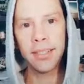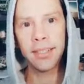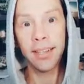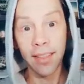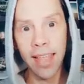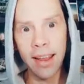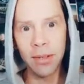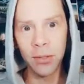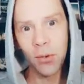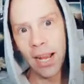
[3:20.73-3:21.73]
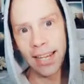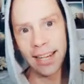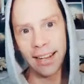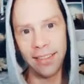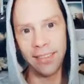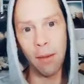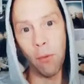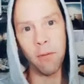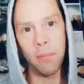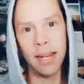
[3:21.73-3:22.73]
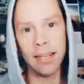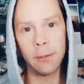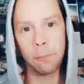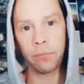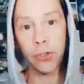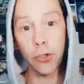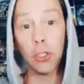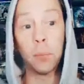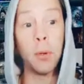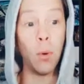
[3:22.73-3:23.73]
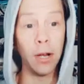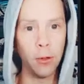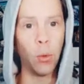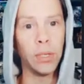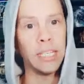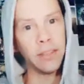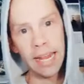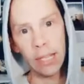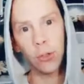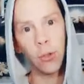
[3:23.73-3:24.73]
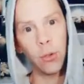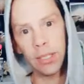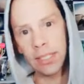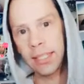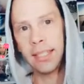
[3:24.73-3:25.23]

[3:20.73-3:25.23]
Like there, when I was quiet now, that won't be in it. So it'll just be one thought into the next thought.